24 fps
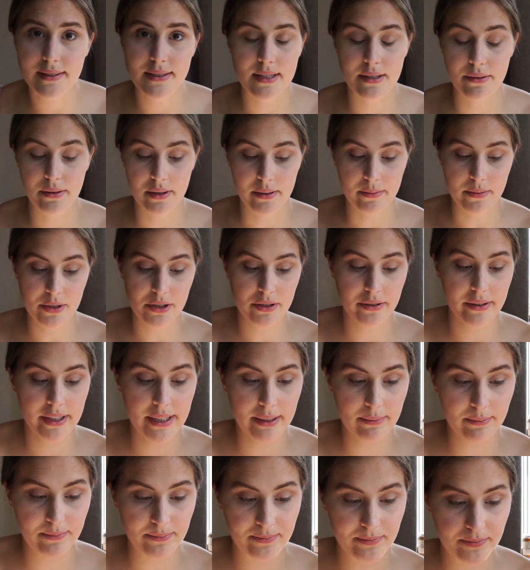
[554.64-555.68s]
see what I'm doing.
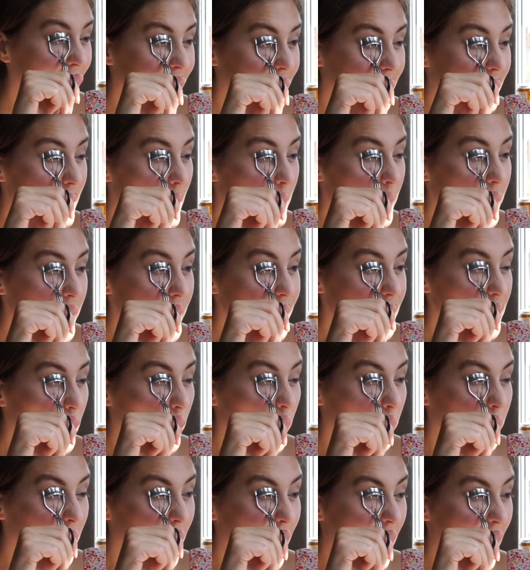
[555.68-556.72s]
Somebody told
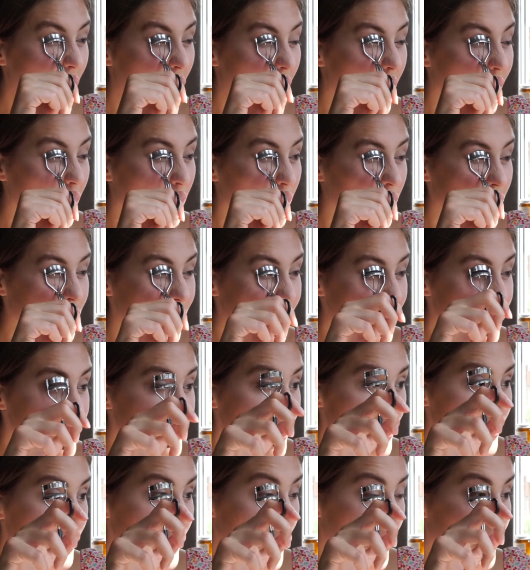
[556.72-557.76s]
me a hack once
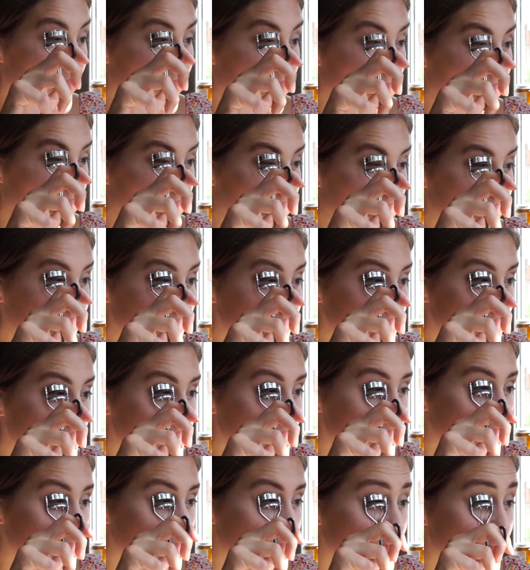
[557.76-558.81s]
that is
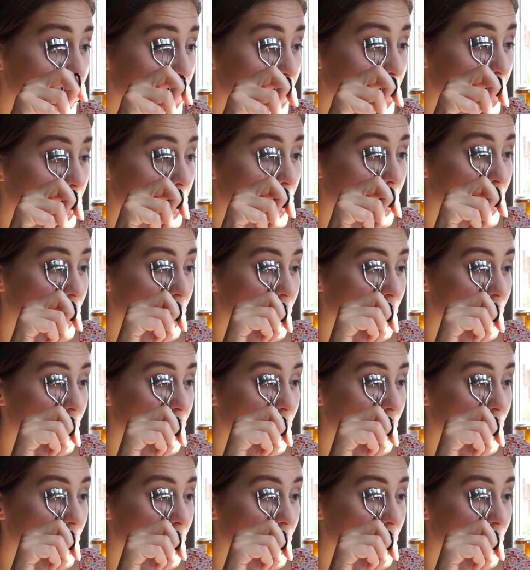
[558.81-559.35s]
to